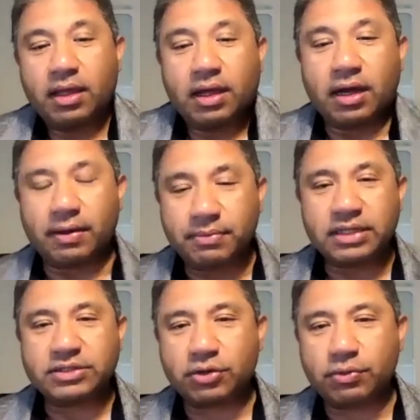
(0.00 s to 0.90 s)

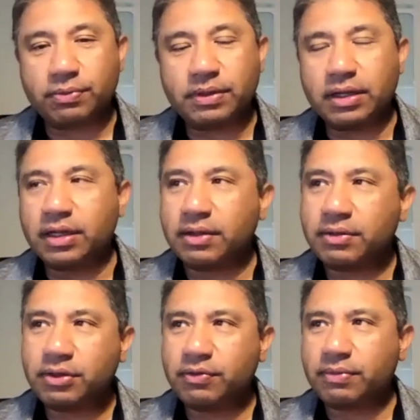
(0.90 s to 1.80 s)
And so I
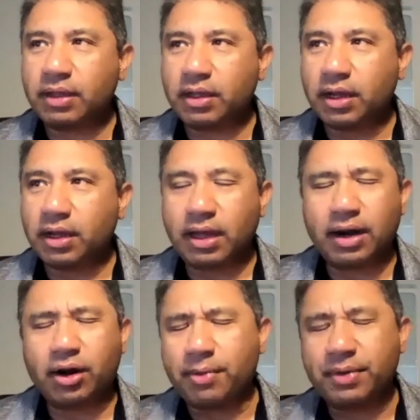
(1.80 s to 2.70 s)

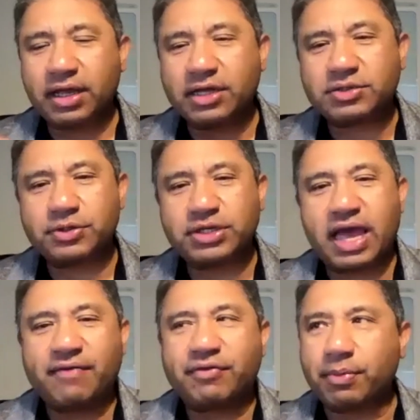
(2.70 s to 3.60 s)
don't know how many customers you
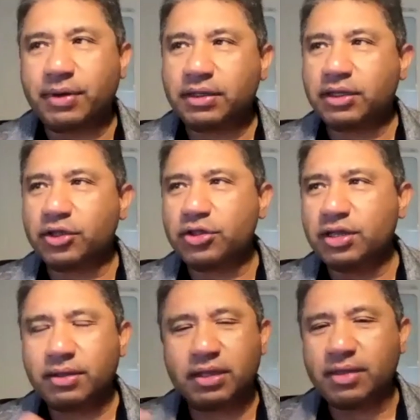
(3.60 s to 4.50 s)
have now, but can
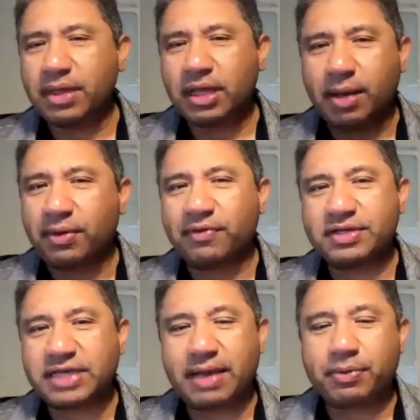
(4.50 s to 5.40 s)
you give me a couple of
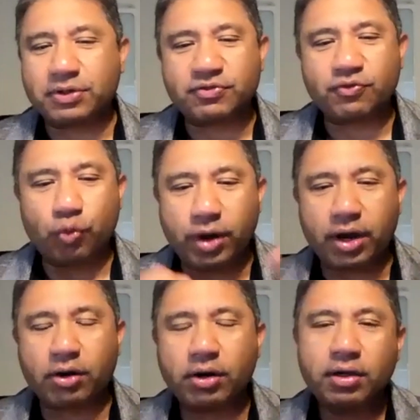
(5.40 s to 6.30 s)
examples of
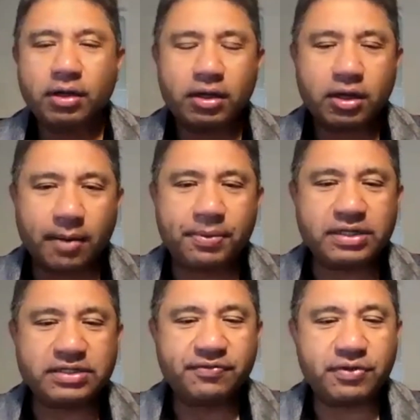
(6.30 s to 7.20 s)
where
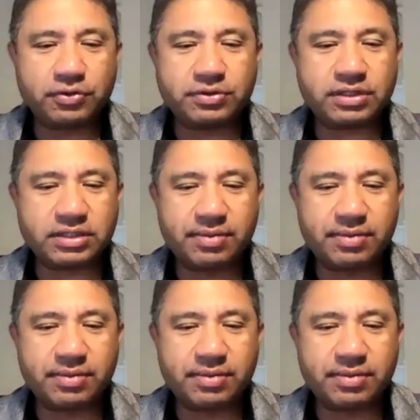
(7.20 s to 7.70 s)
companies have used this?